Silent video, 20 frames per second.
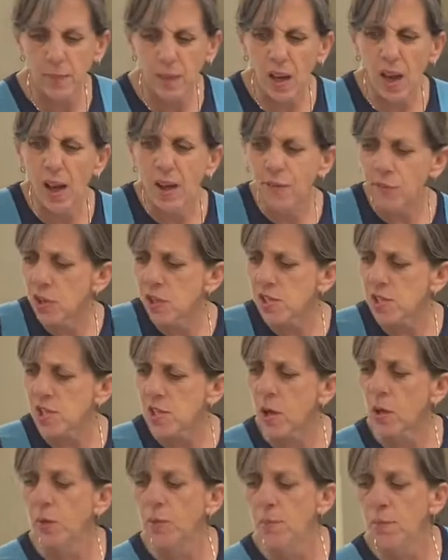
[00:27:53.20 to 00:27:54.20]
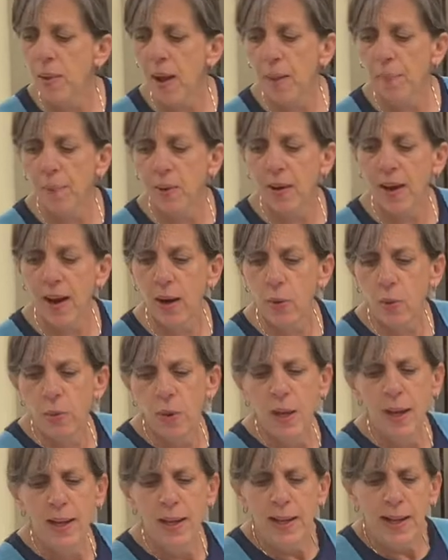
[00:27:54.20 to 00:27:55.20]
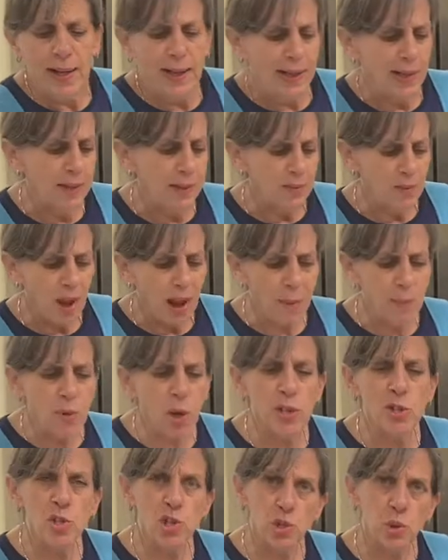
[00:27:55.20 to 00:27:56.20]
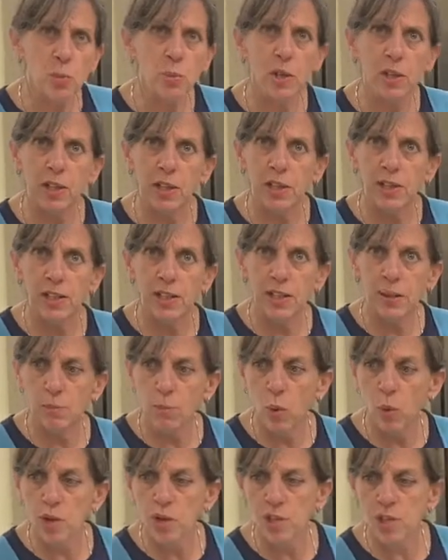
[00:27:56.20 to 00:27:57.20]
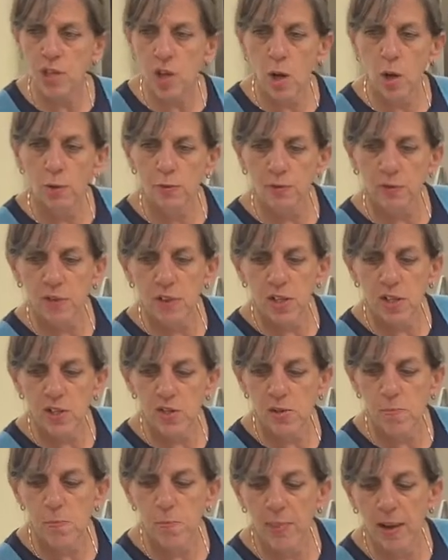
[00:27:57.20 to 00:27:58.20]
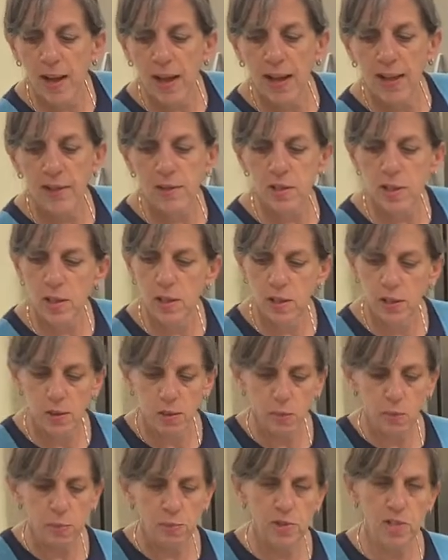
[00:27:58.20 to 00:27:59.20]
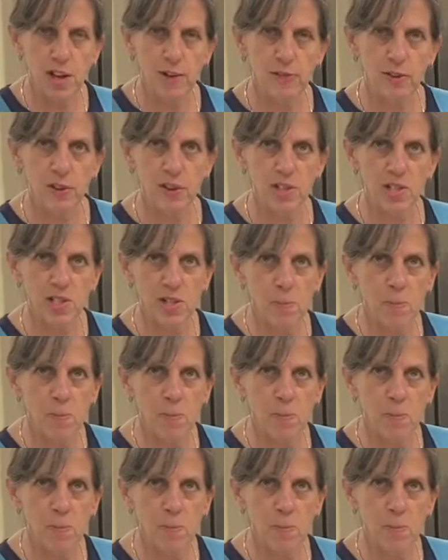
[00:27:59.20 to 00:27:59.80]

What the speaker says: I've got salt and pepper out. I'm not sure we're gonna need more salt for this, but definitely some